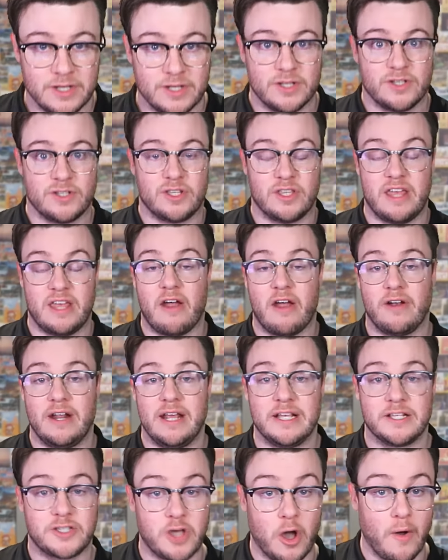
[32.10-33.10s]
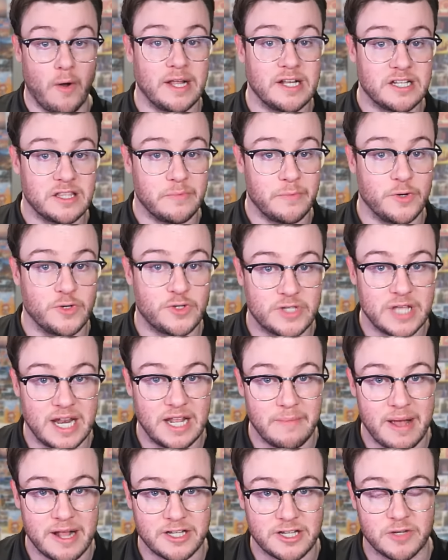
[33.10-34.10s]
So there it is. Going into the Musetti
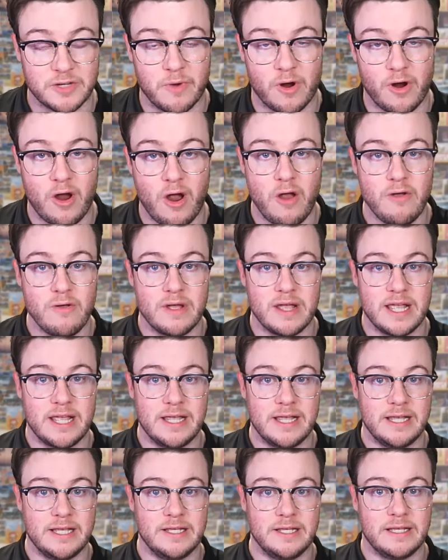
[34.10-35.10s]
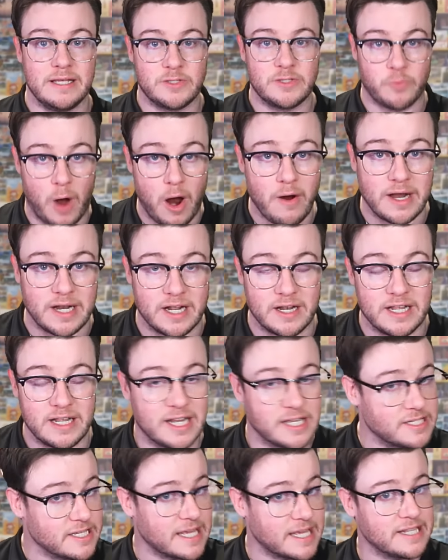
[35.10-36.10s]
match tomorrow, he is worried. And he
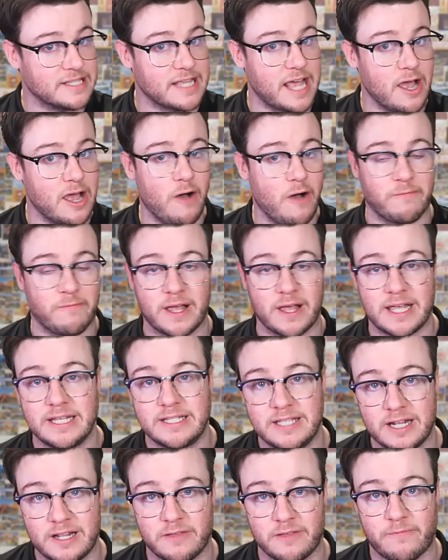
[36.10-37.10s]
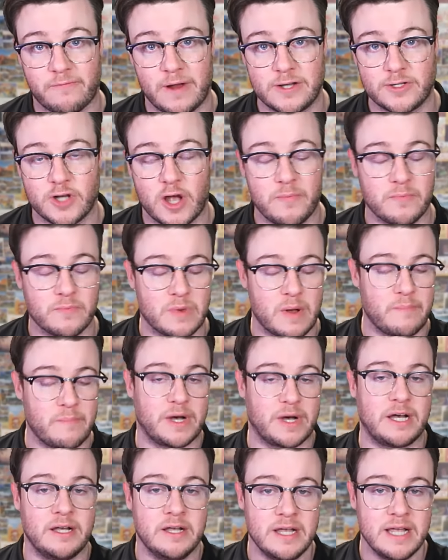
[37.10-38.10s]
doesn't get a day off like he did at the French Open.
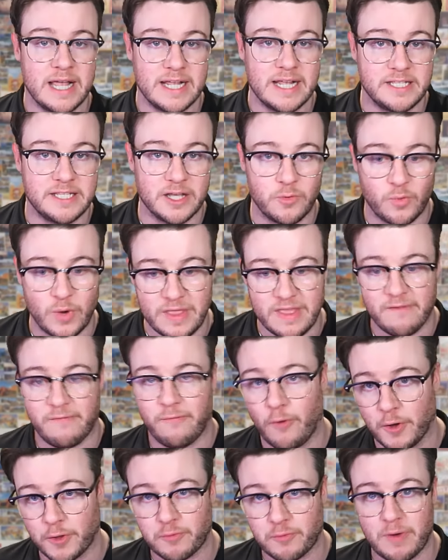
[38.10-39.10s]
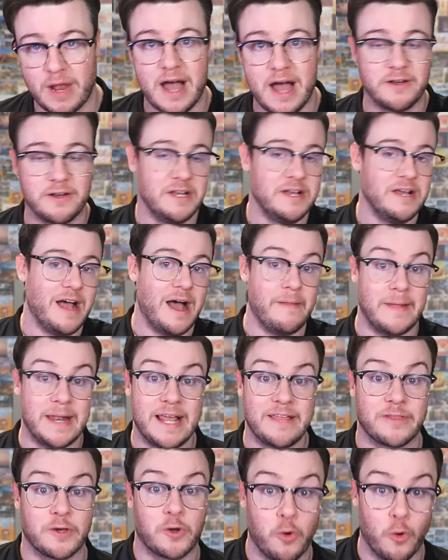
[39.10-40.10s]
Remember, he did win the fourth round. And then he
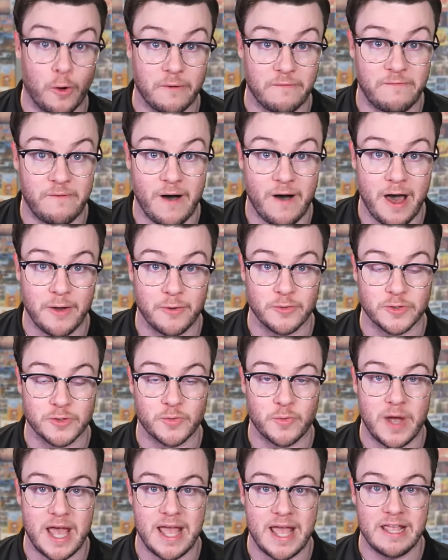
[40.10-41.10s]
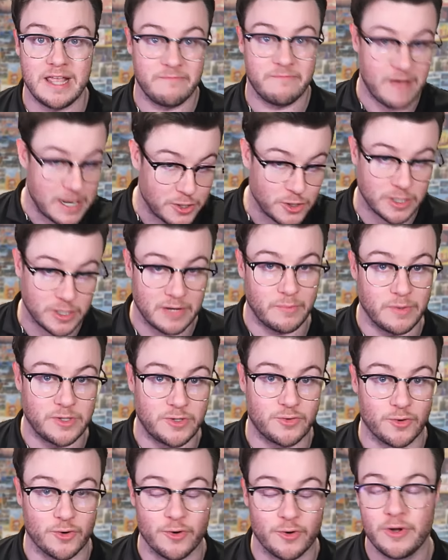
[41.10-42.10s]
had the quarterfinals where he eventually
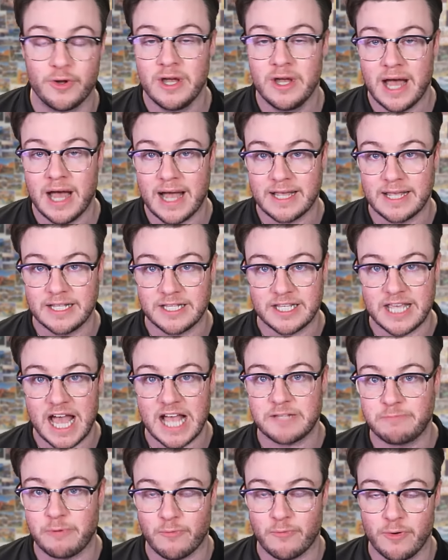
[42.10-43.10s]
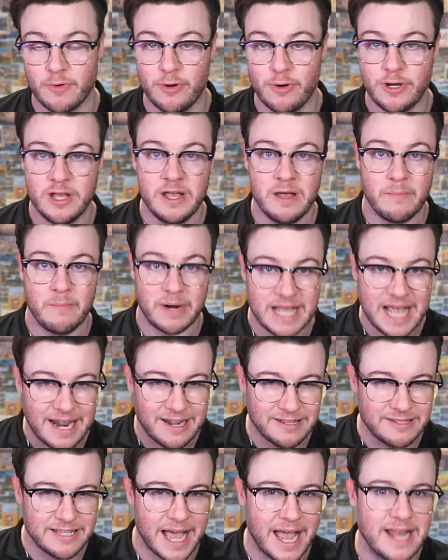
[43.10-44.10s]
withdrew against Casper Ruud. But he had a
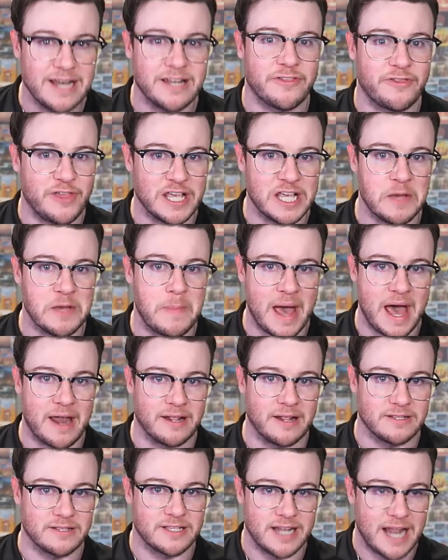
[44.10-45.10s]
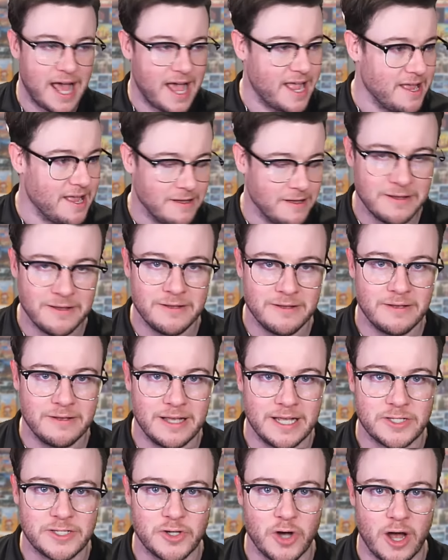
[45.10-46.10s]
day to think about it. Today,
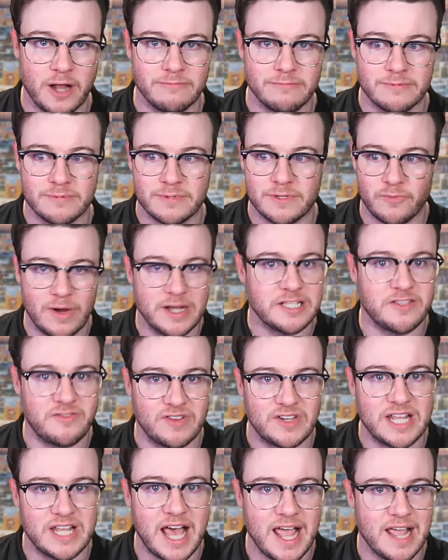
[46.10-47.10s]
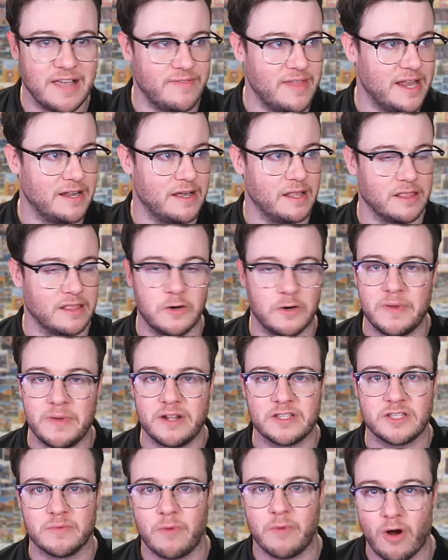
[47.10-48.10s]
he's got the rest of the day and then a little bit of
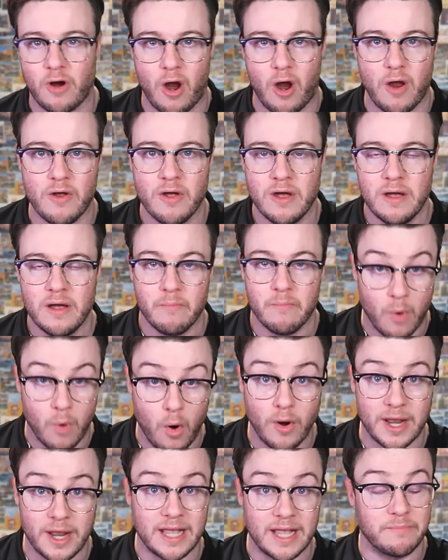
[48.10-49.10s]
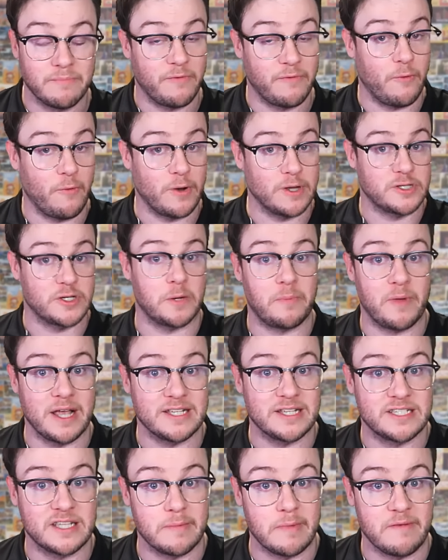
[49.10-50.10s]
tomorrow morning before he's got to play
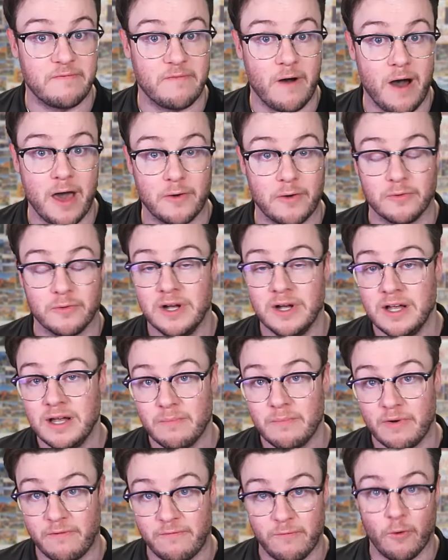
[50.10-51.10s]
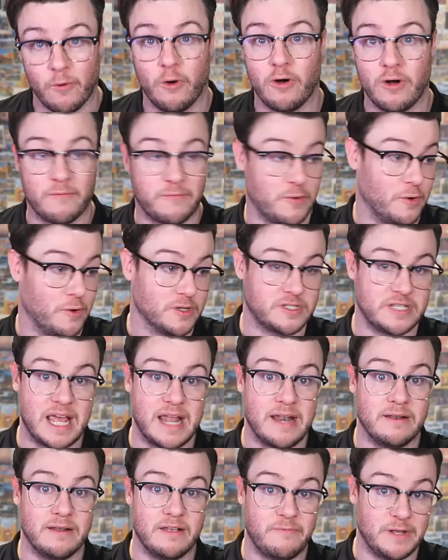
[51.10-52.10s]
semi-final. Before, of course,
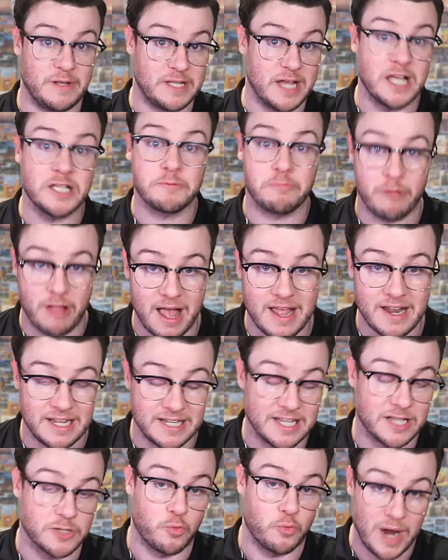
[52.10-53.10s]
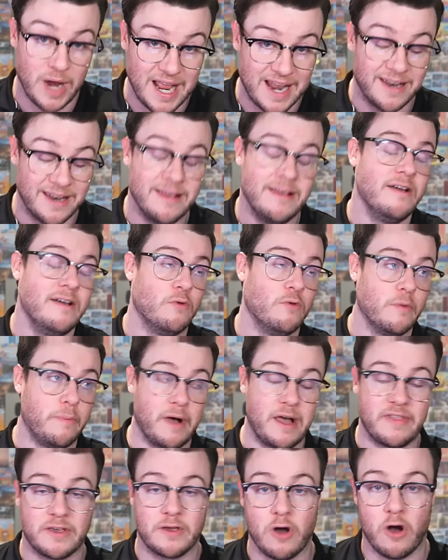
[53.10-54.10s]
then if he does play and he does win, we'll play
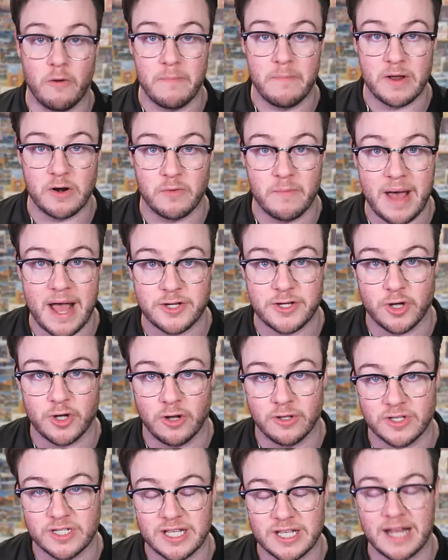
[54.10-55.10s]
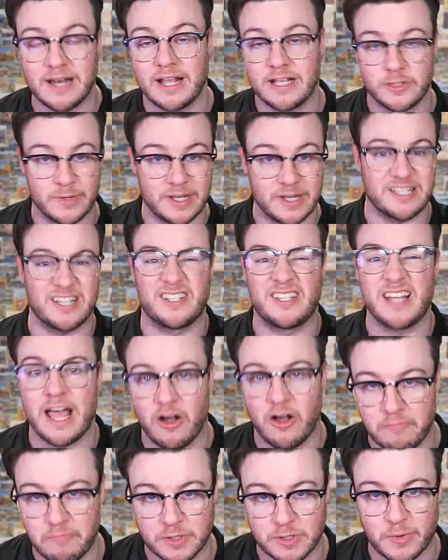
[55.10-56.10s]
the gold medal match on Sunday. So he gets a day
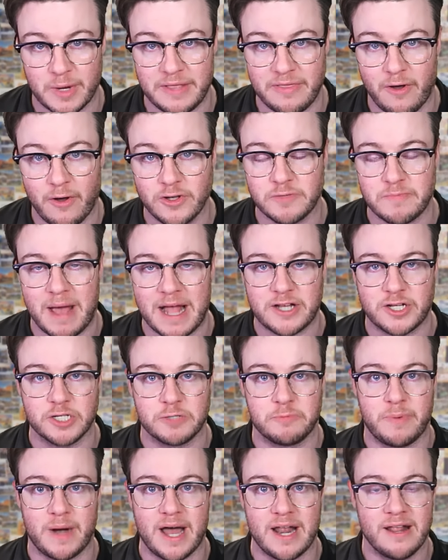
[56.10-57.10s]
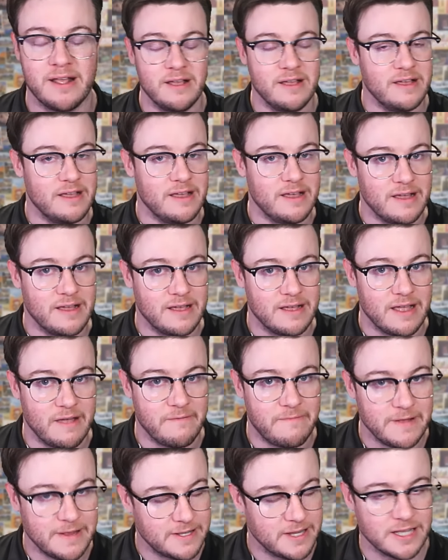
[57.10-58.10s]
off between those matches. But if
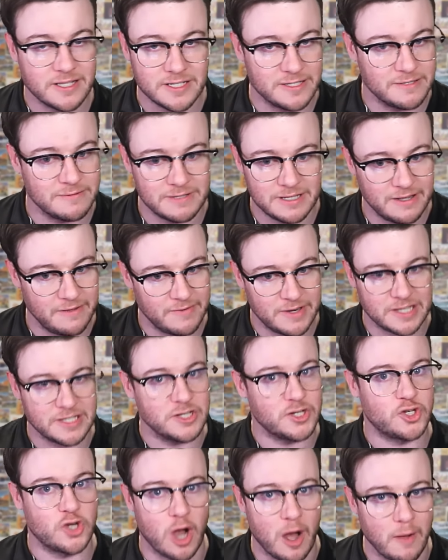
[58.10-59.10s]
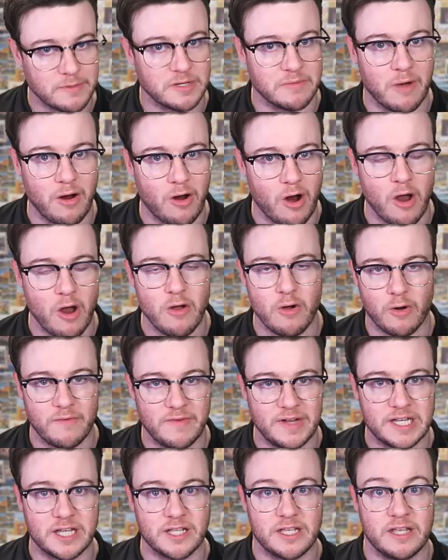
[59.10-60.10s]
he doesn't show up tomorrow, or
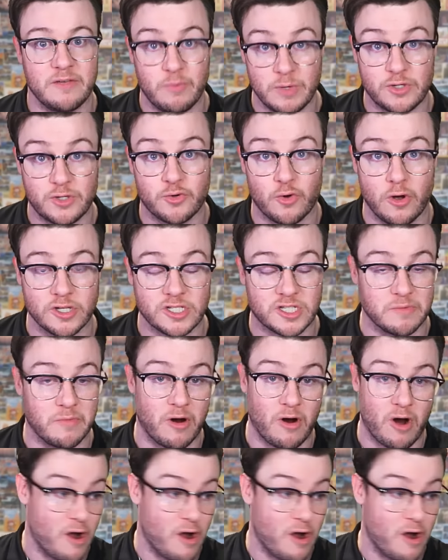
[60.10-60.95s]
if he withdraws tomorrow,